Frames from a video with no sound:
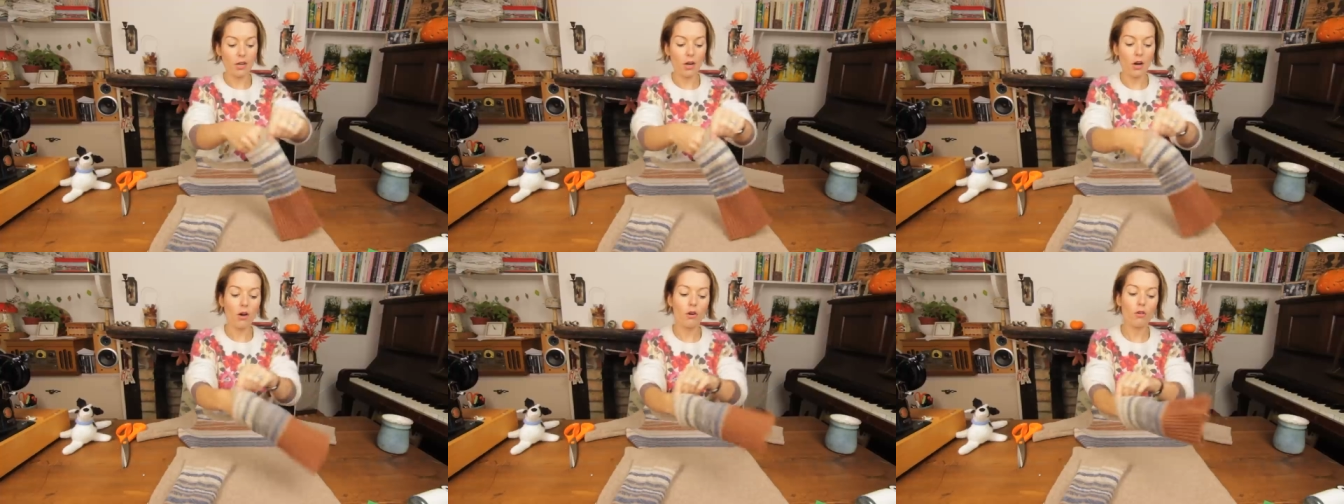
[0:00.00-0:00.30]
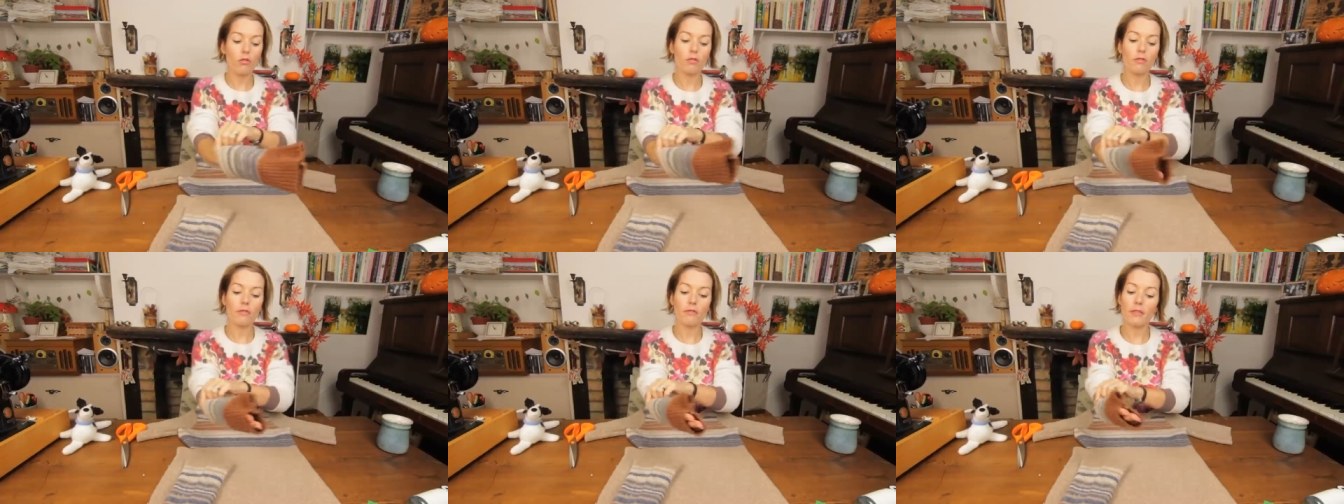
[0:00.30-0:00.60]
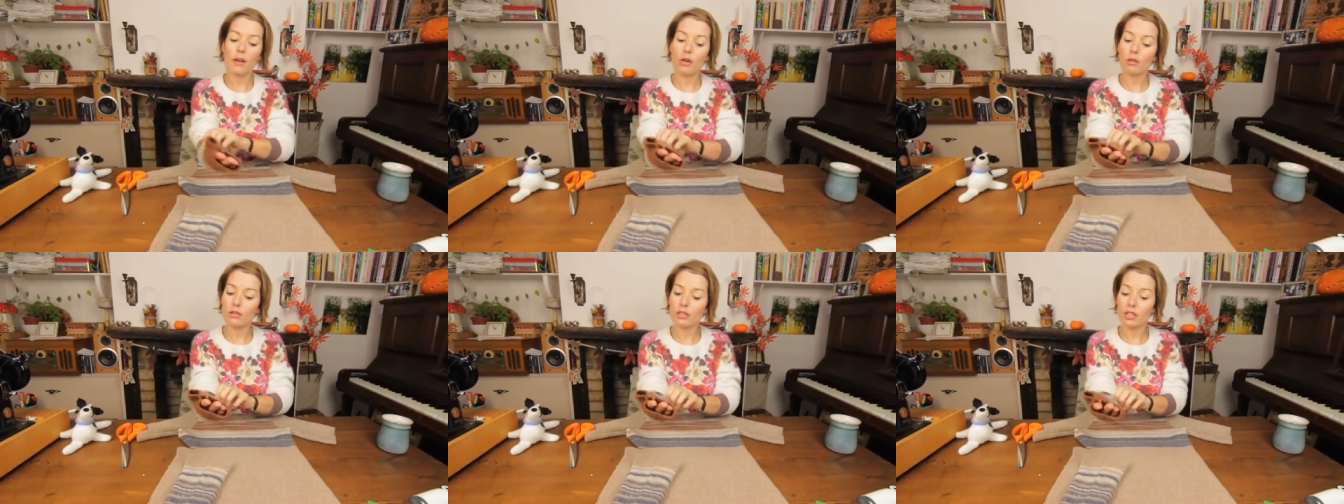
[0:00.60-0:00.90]
an old
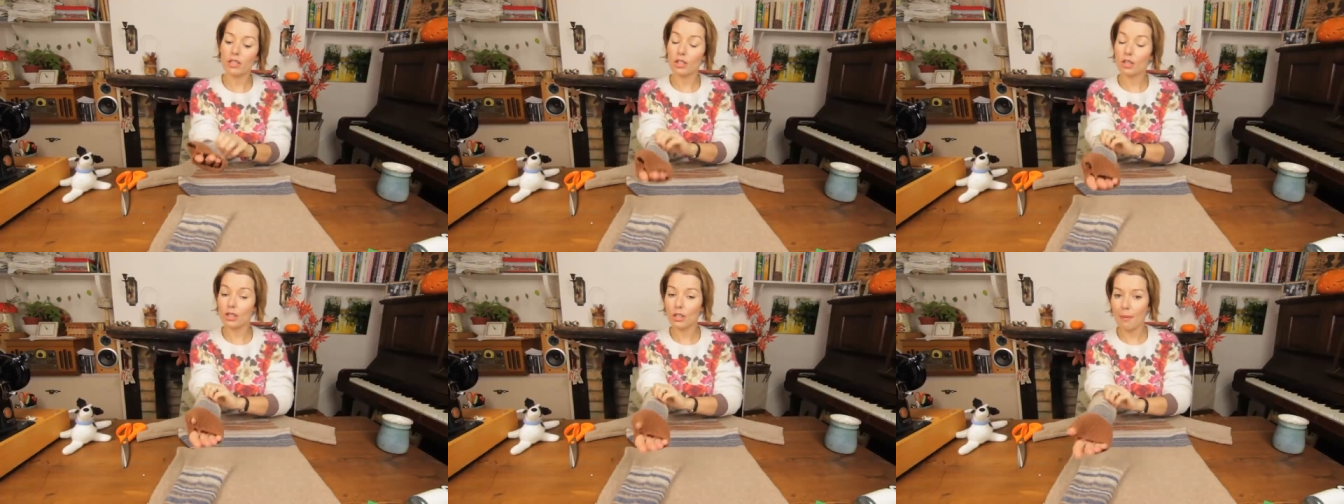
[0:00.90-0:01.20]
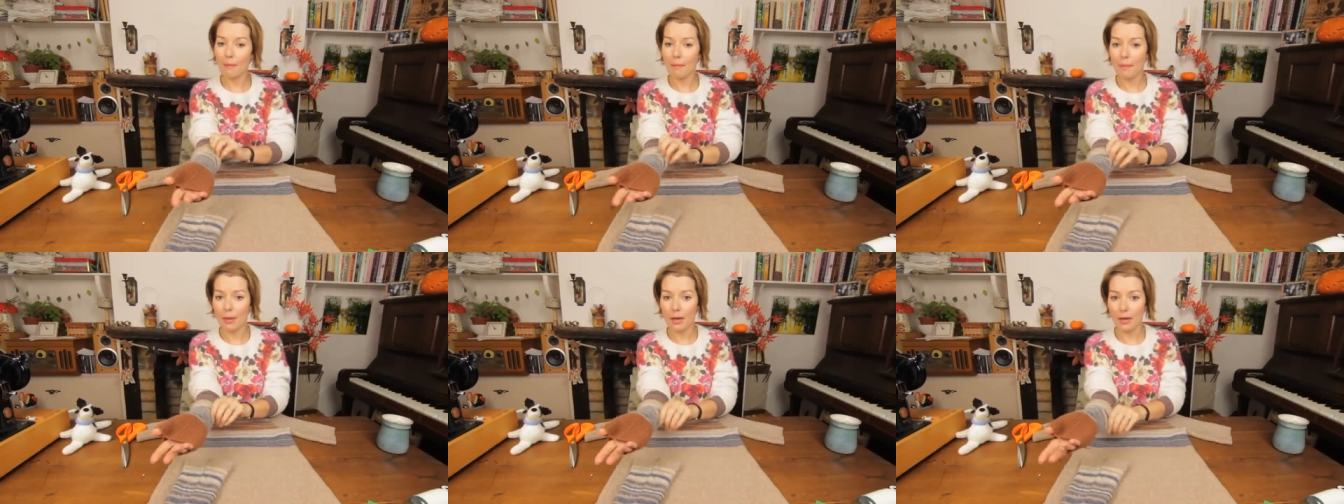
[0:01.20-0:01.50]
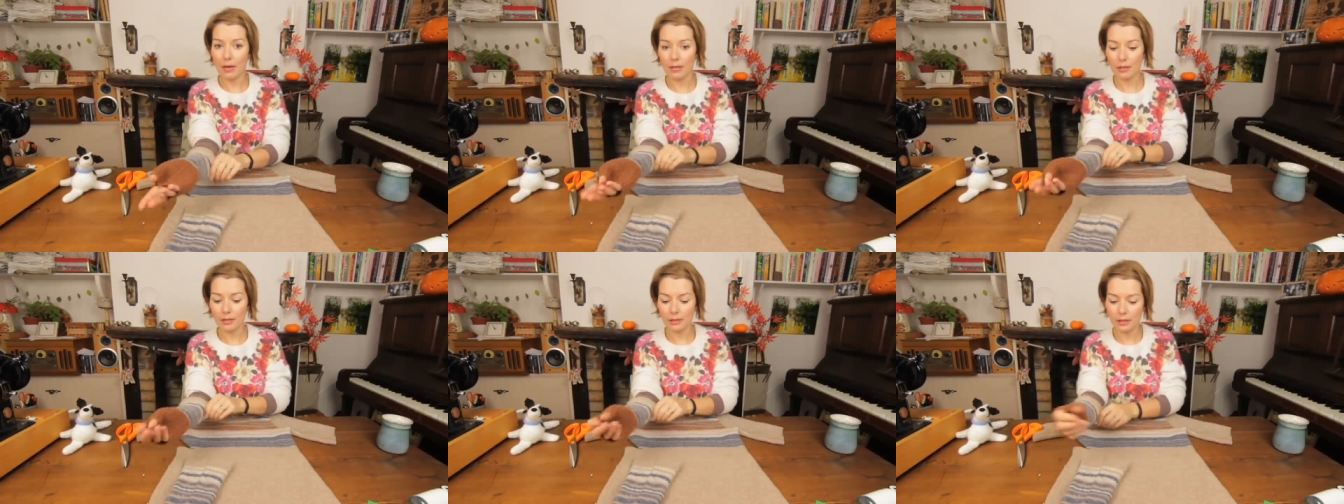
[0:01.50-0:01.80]
felted
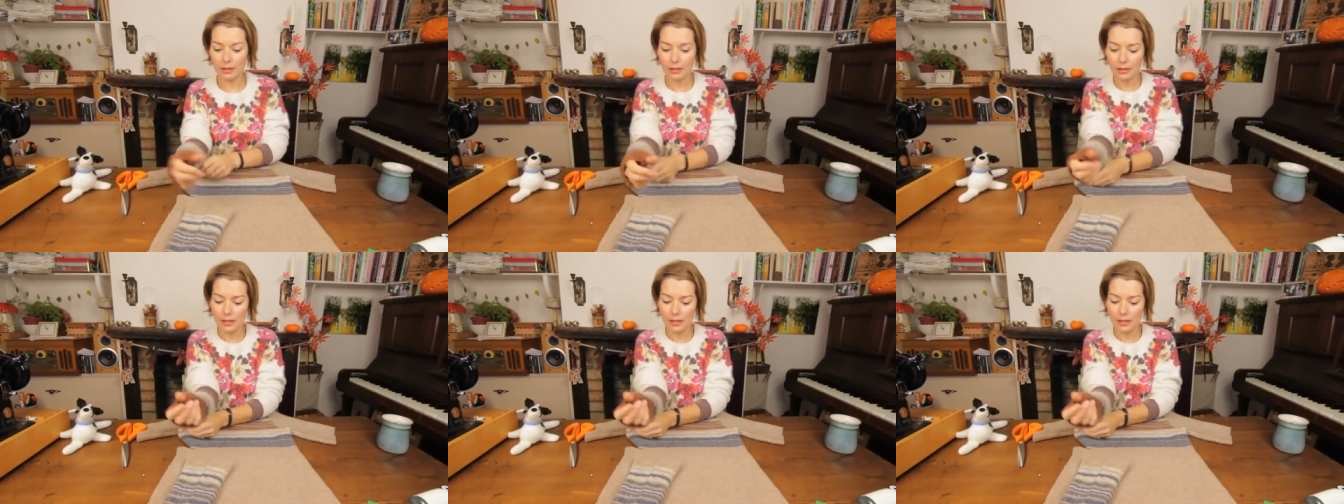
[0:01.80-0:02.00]
jumper.